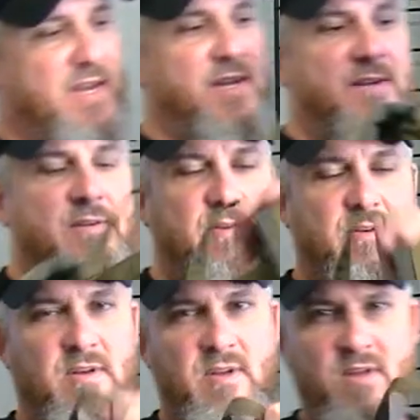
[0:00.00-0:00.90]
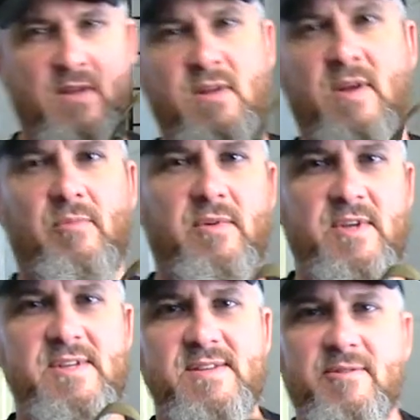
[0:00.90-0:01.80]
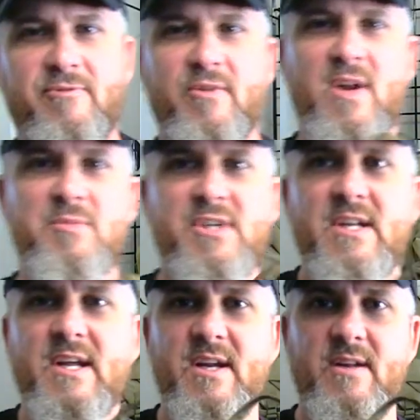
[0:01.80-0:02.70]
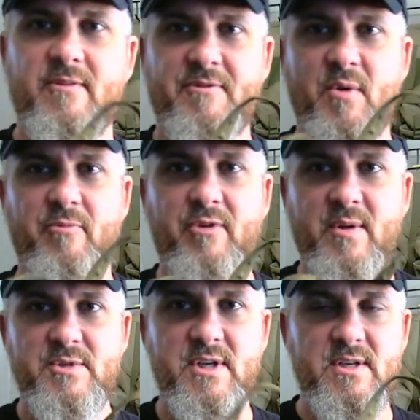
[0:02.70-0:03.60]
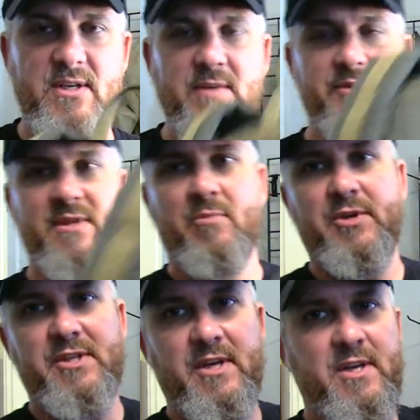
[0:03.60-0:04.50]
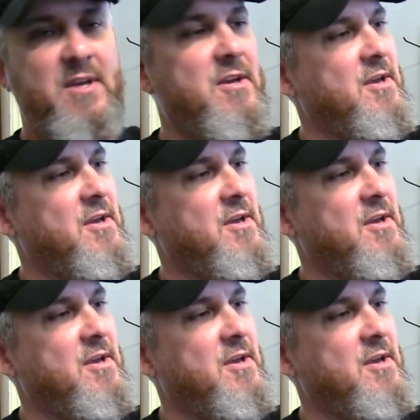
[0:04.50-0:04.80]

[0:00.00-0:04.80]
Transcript: a this has a frame sheet in it, a foam frame sheet to give it some rigidity,